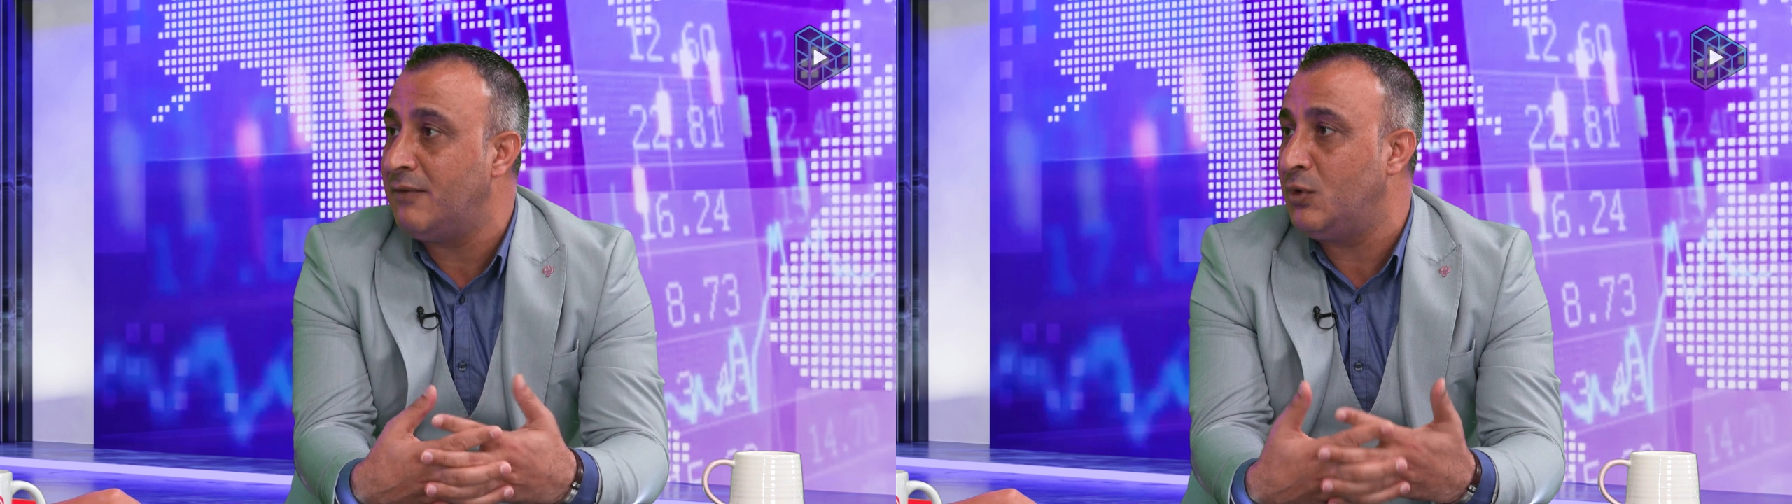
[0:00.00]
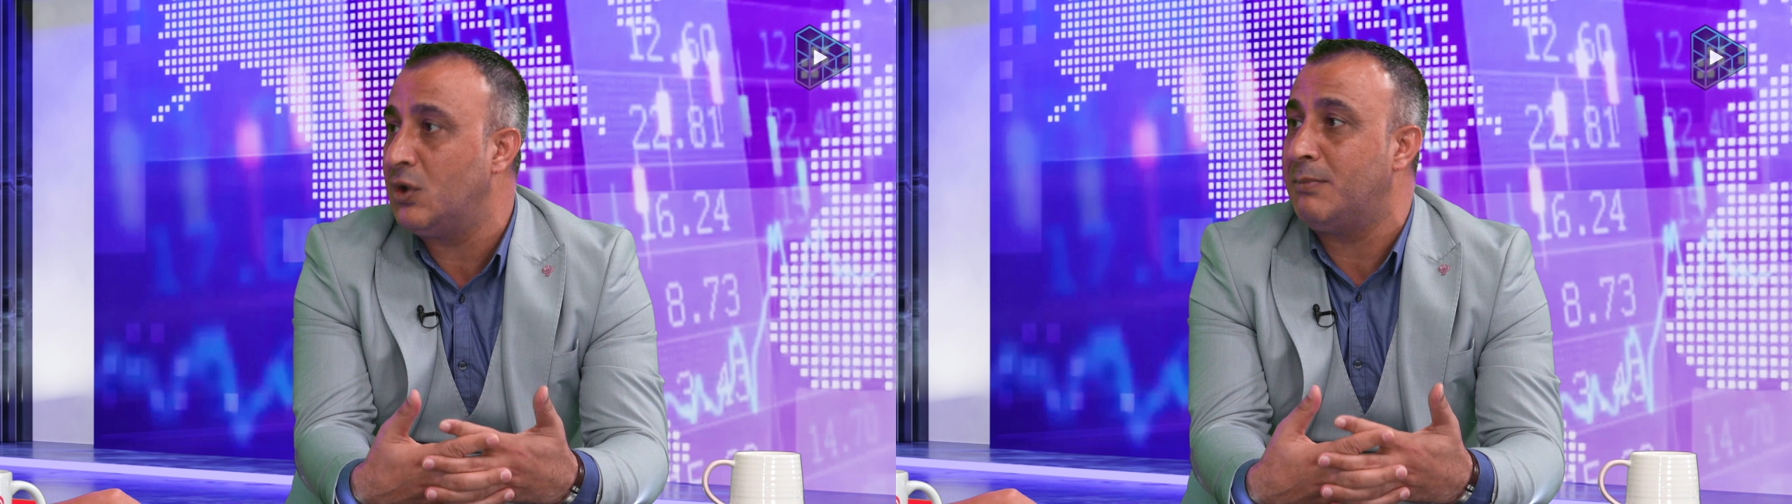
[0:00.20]

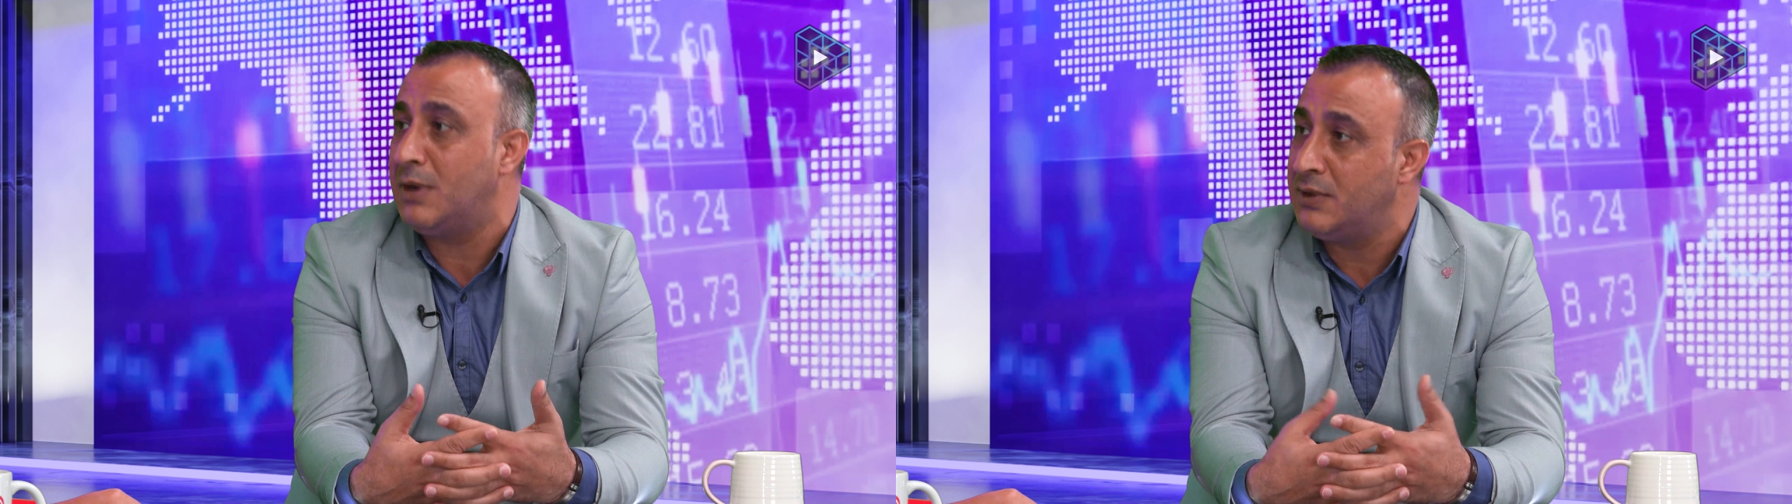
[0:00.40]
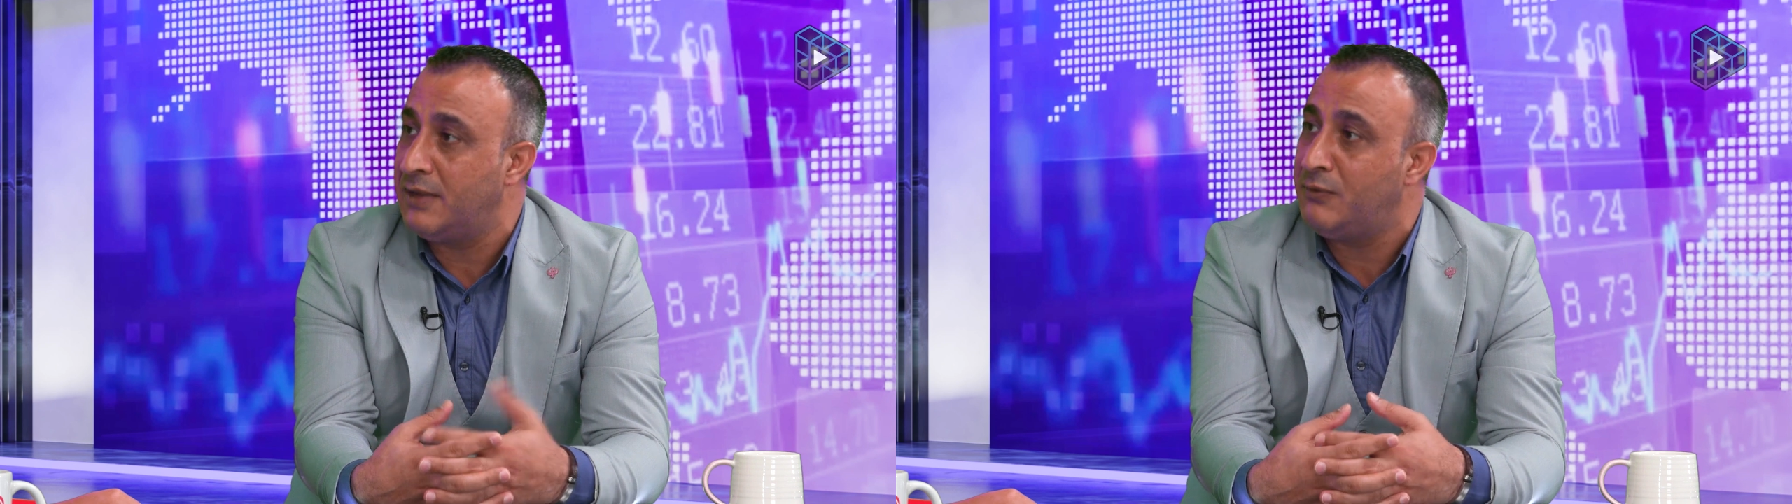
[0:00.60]
view
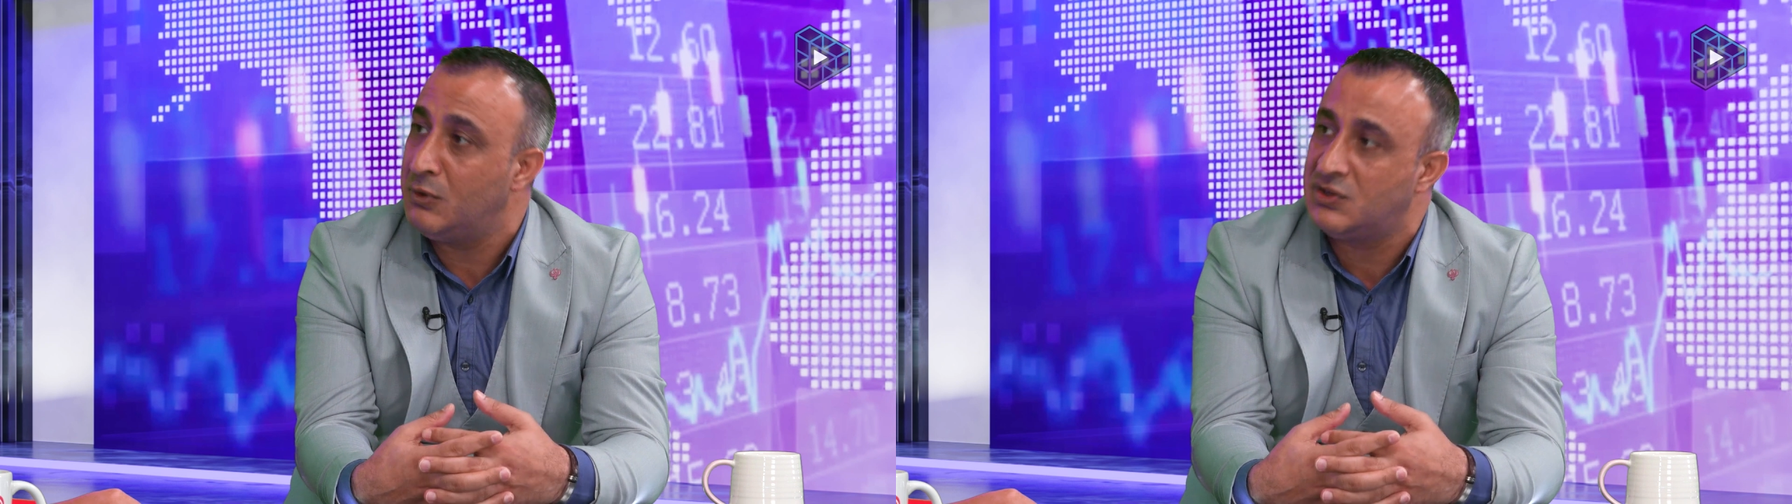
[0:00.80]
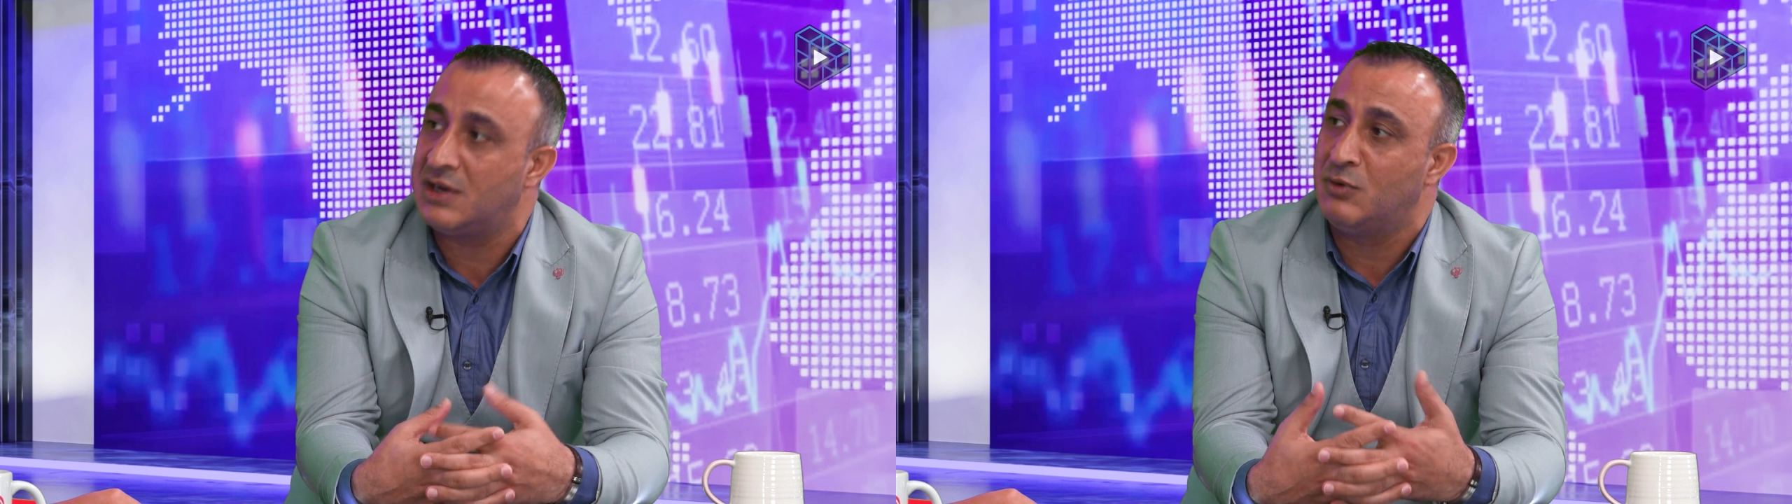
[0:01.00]
about the
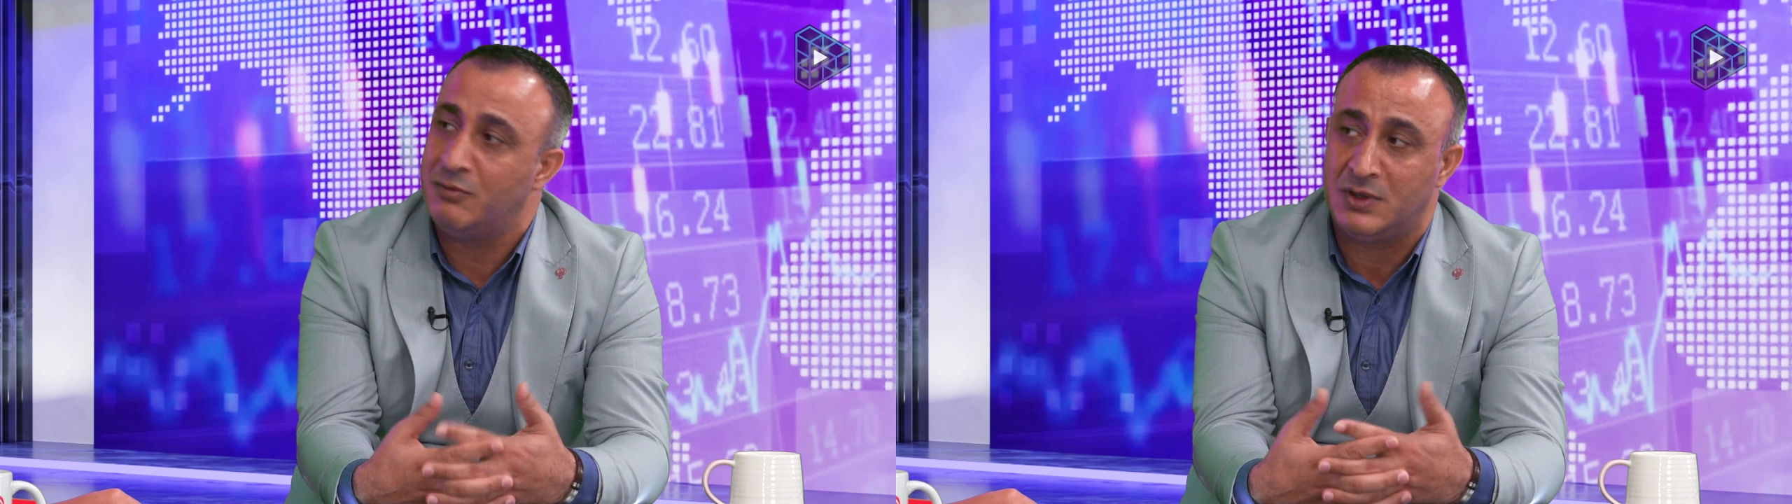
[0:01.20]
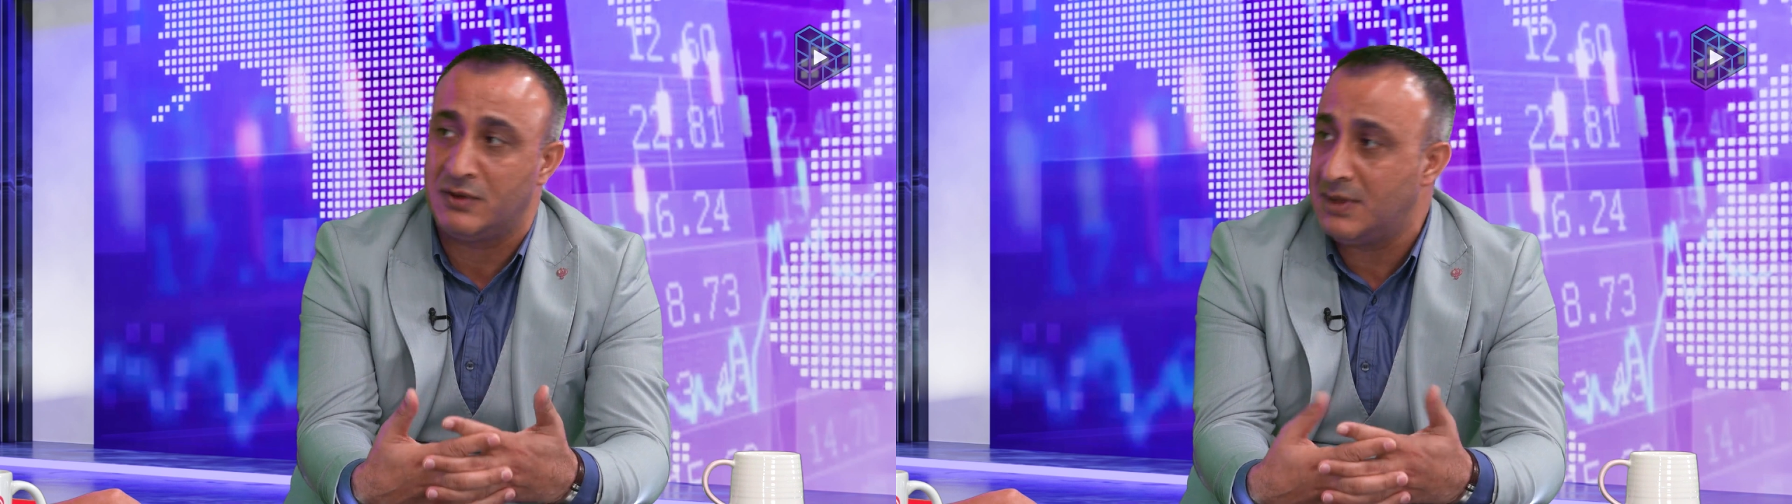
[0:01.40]
future
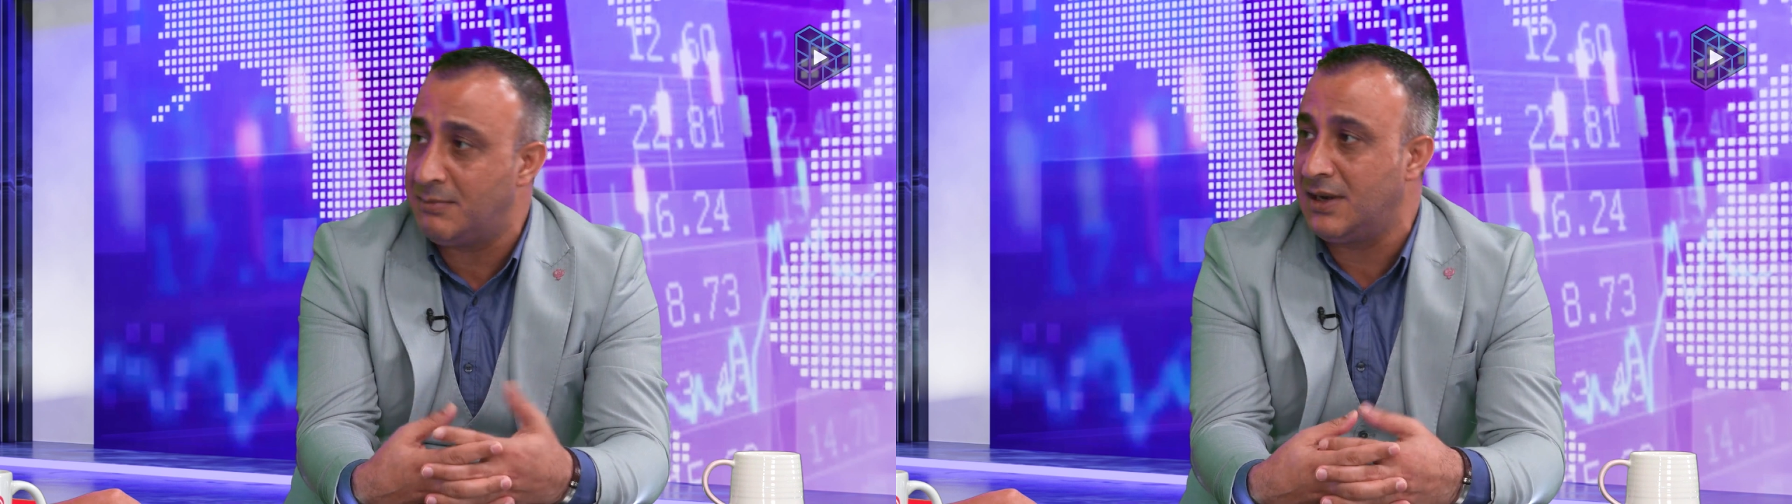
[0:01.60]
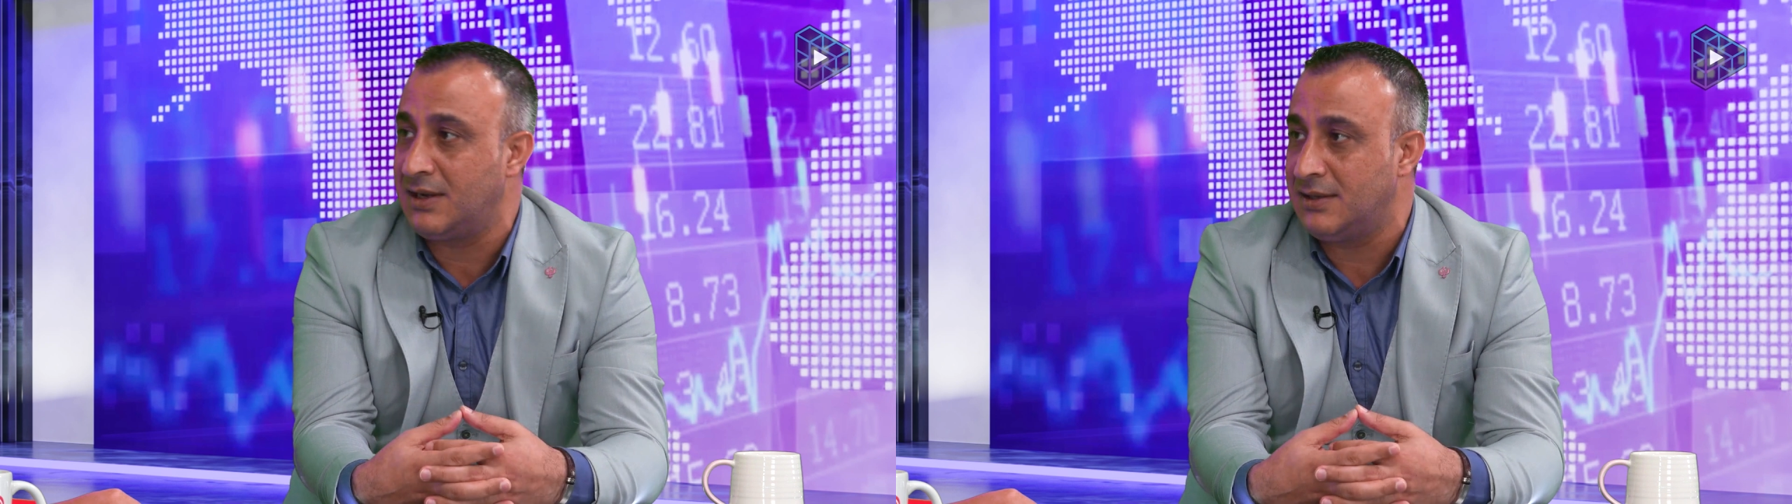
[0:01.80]
movement of the
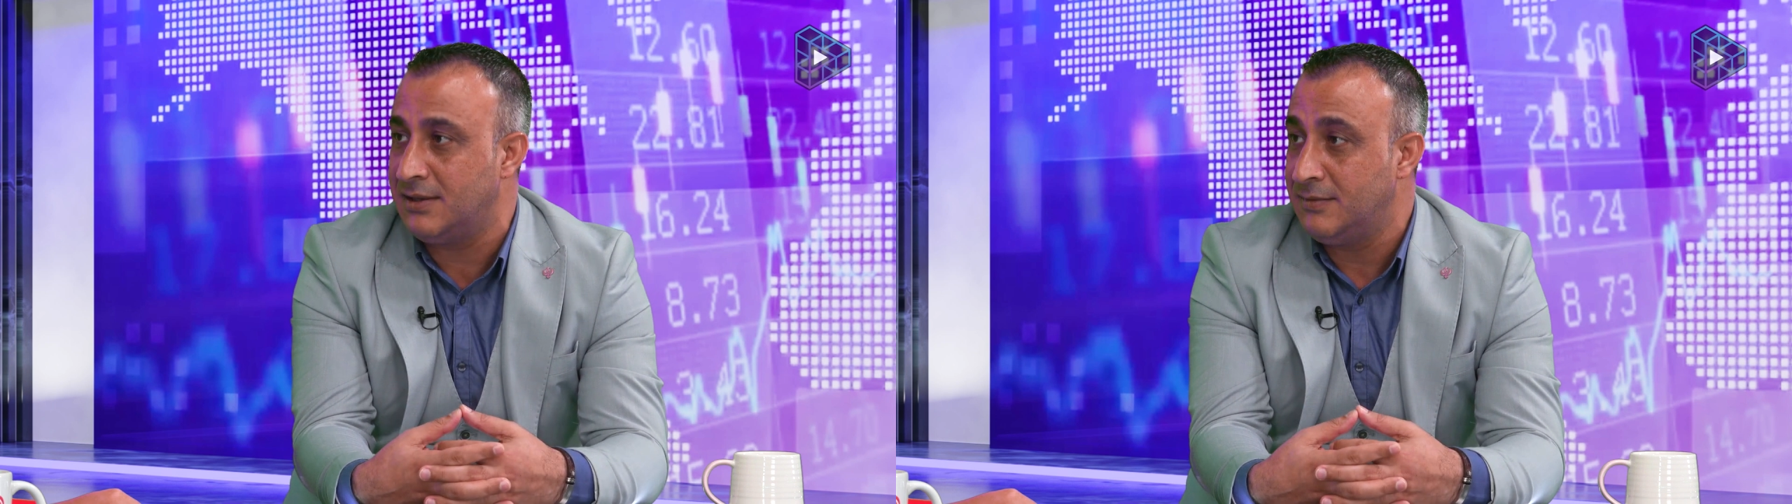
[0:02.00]
market,